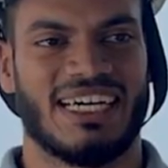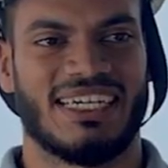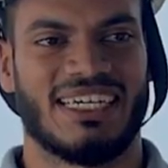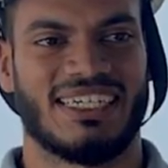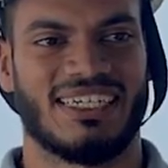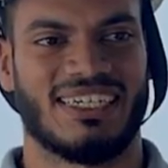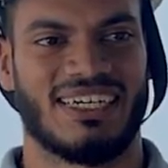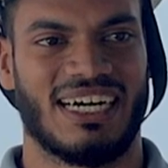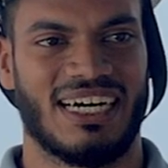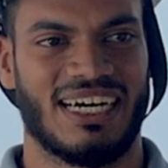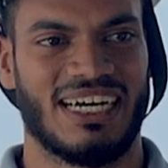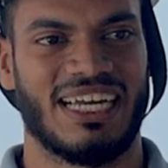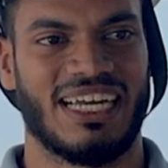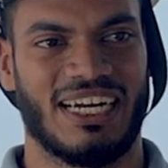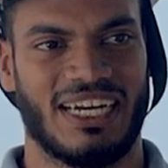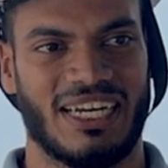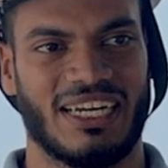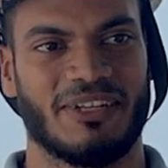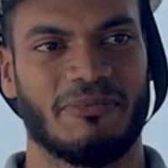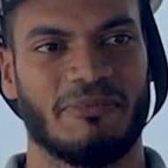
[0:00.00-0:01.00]
uh,
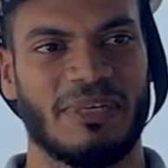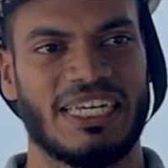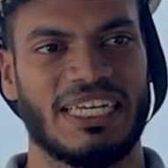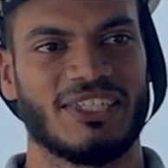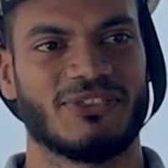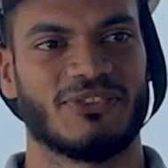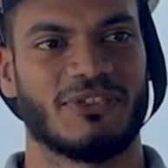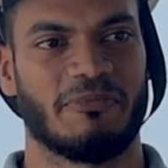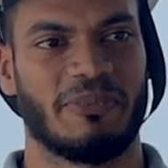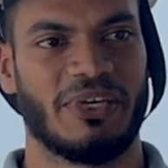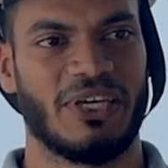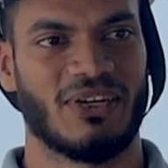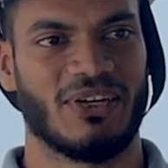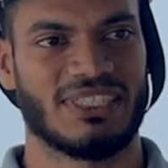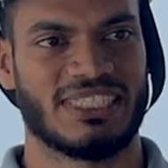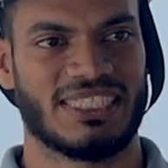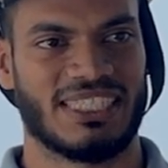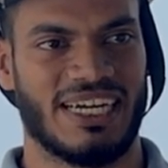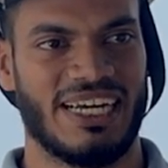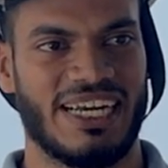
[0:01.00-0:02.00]
it, the meetings would be
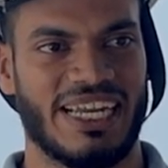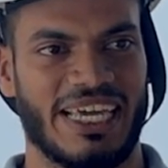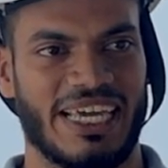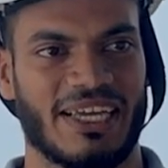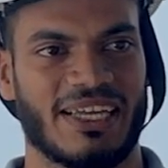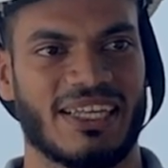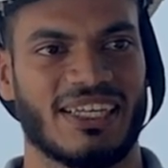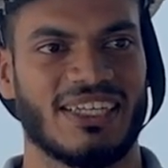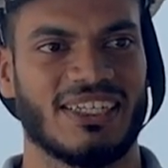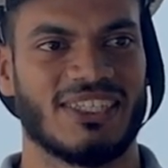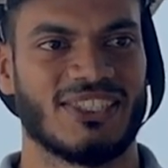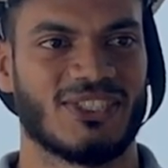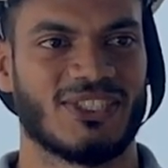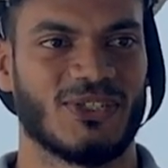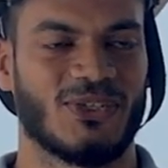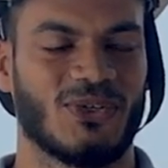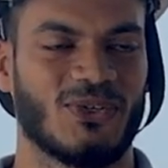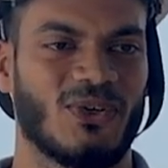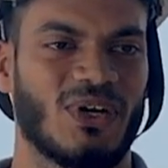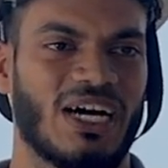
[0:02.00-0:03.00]
on Sunday,
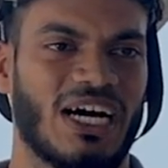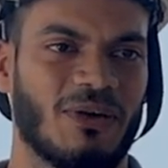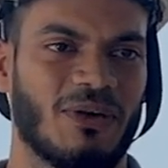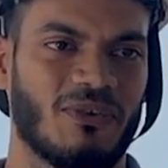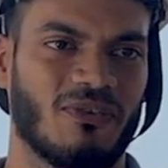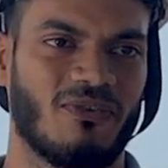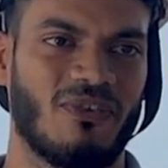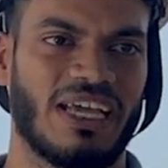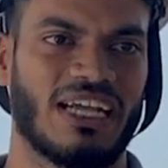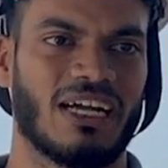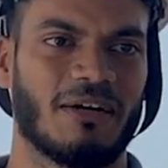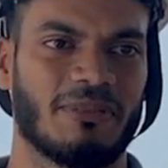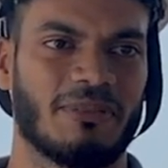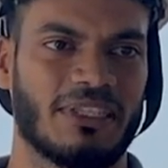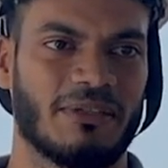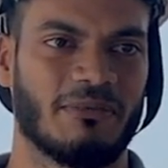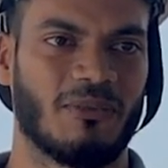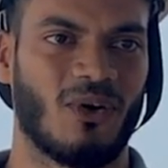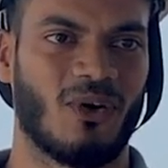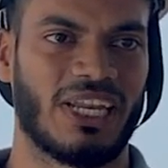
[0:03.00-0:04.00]
so I would wake up
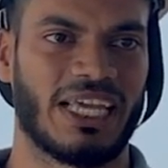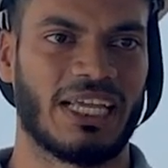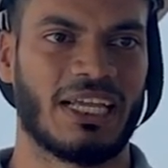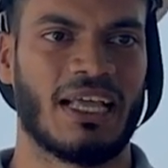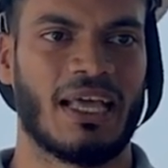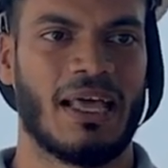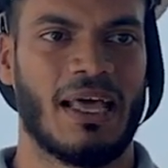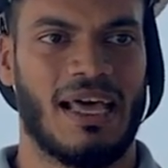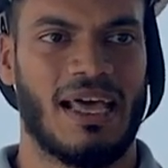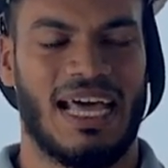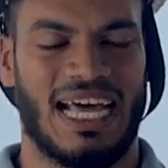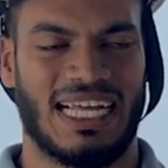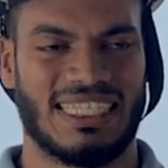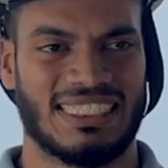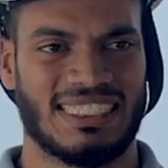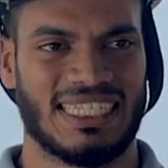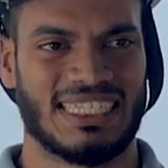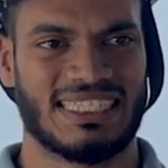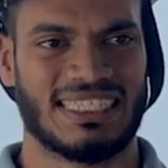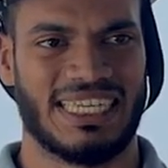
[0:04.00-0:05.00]
in the morning at
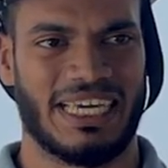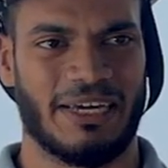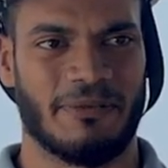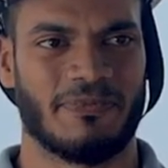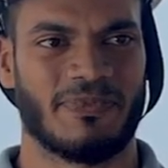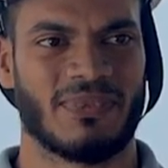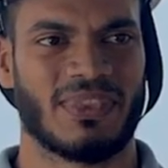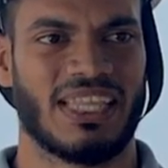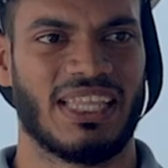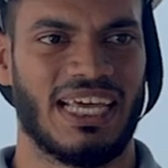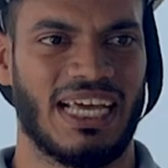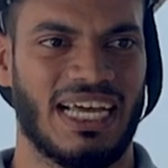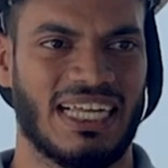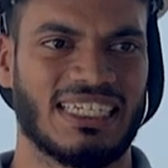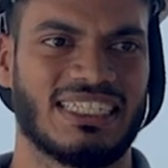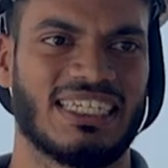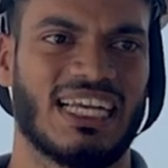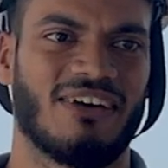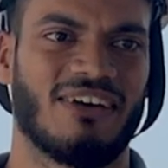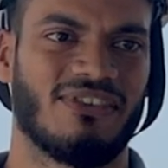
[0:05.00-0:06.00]
six A M
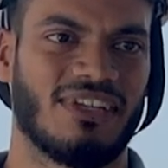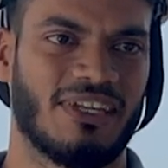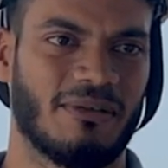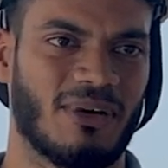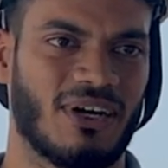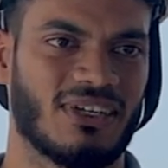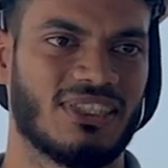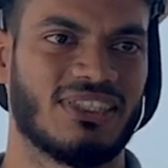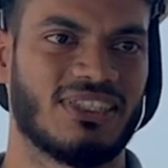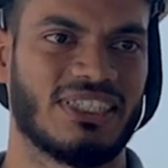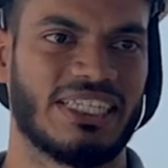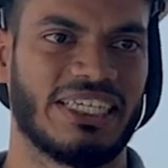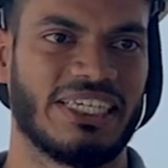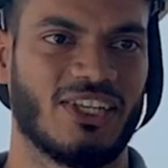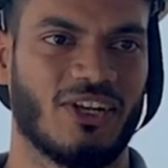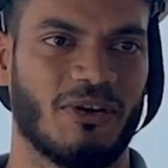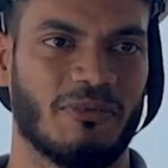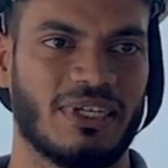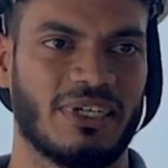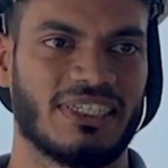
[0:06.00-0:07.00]
and travel about thirty
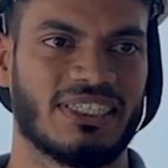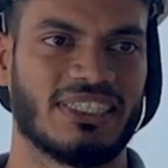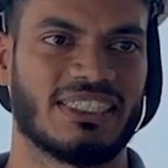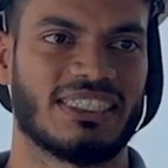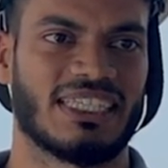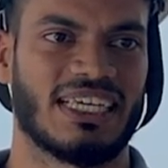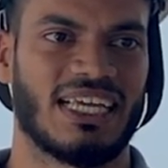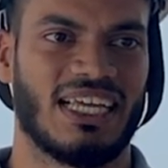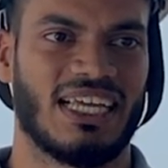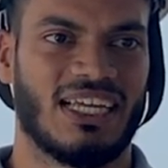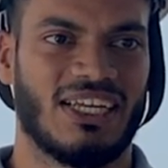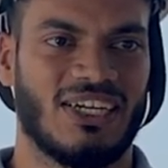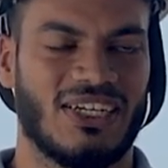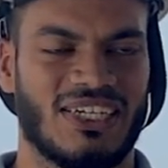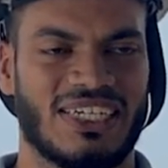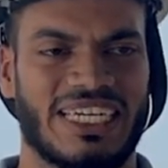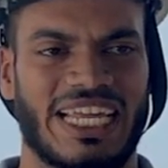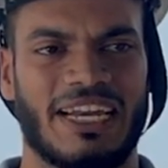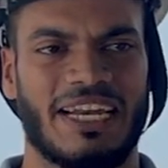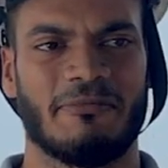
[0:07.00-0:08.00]
kilometers,
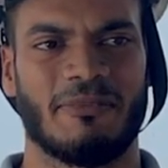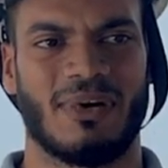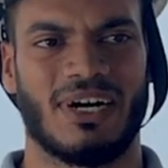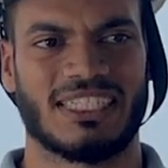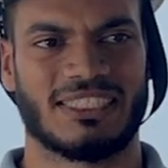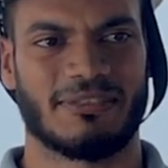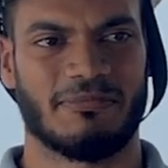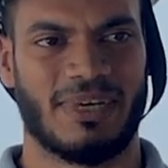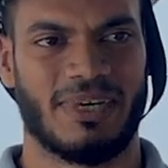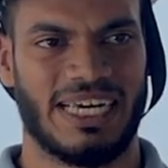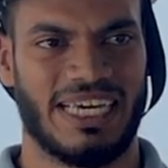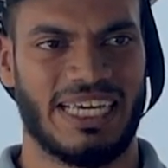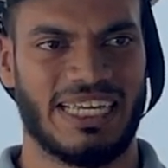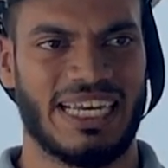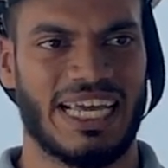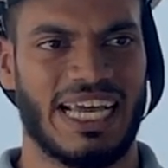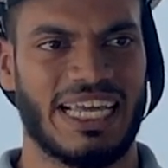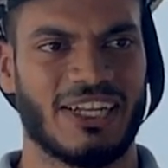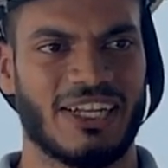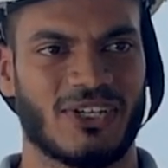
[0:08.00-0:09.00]
attend Mass by
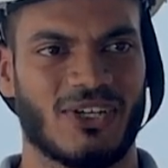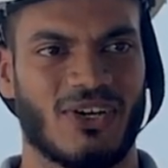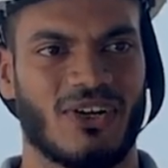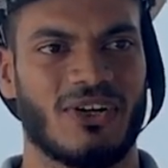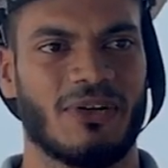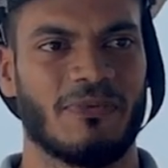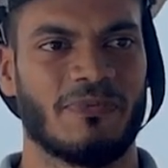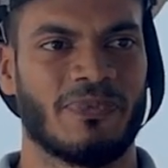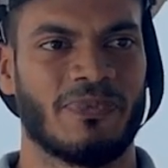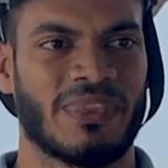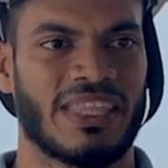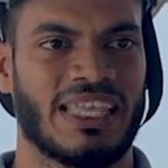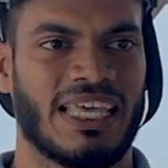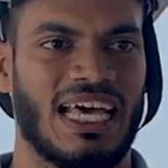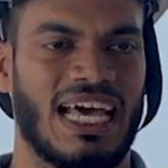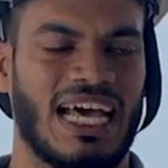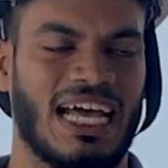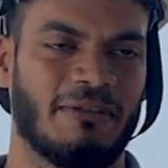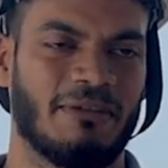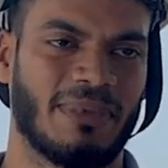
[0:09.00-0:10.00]
nine o'clock,
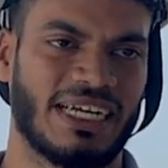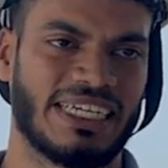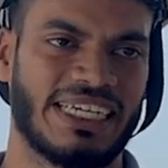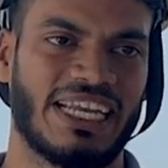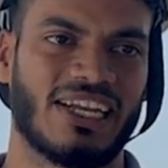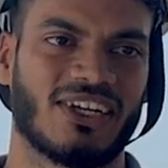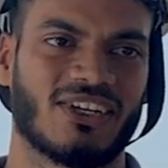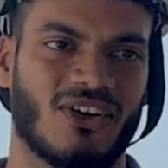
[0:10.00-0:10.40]
and by ten